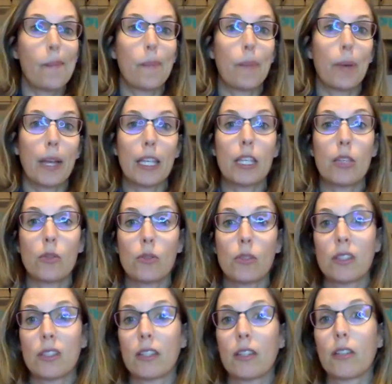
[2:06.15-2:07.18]
but you
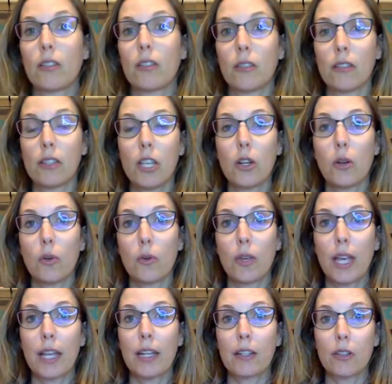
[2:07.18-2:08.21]
still,
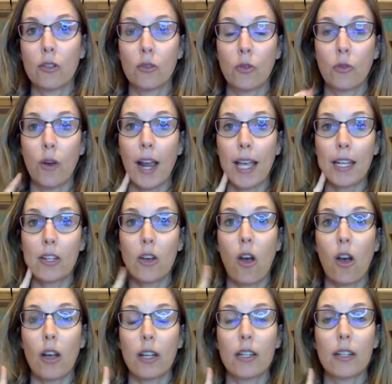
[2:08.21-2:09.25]
can grind
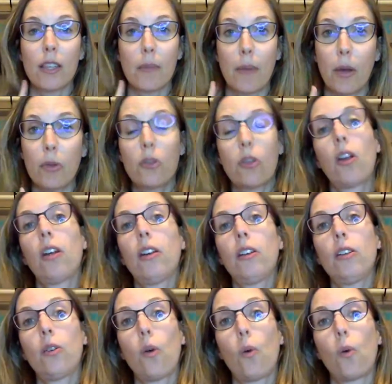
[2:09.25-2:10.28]
on the mouth
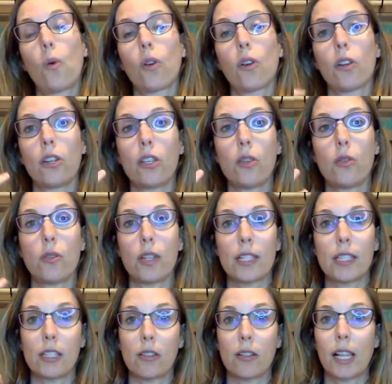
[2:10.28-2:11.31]
guard, or you can
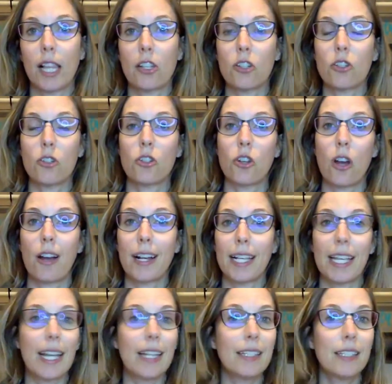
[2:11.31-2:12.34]
still clench your jaw
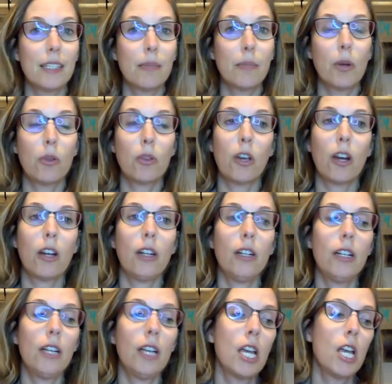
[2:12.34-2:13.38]
against the mouth guard.
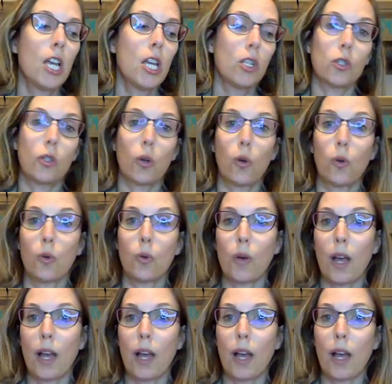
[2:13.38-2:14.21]
So,